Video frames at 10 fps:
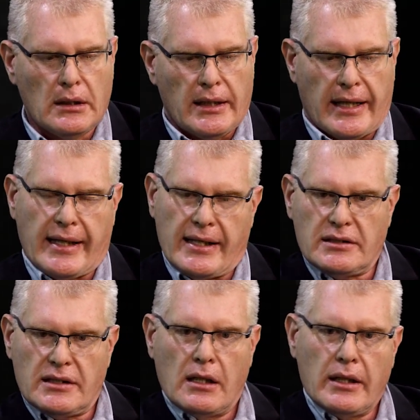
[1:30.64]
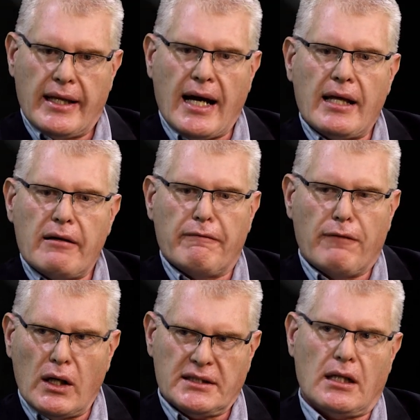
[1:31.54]
against the other
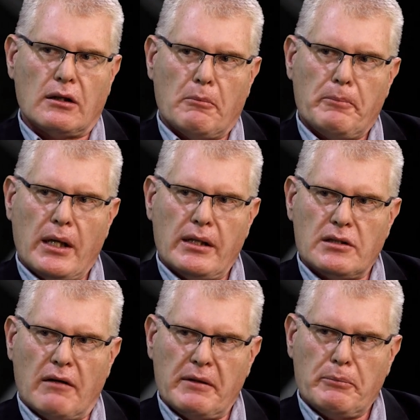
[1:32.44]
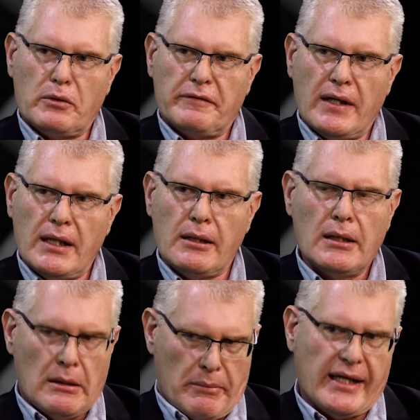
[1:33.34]
volatile components of the portfolio,
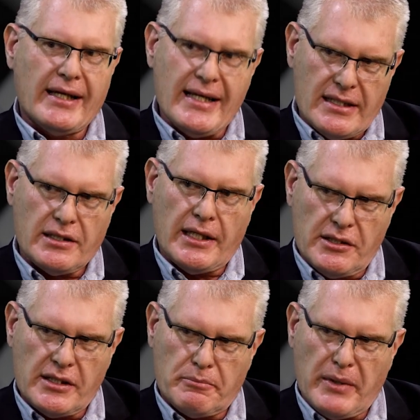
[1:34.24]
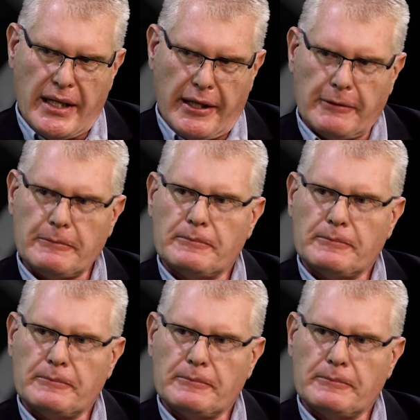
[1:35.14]
but it is interest bearing.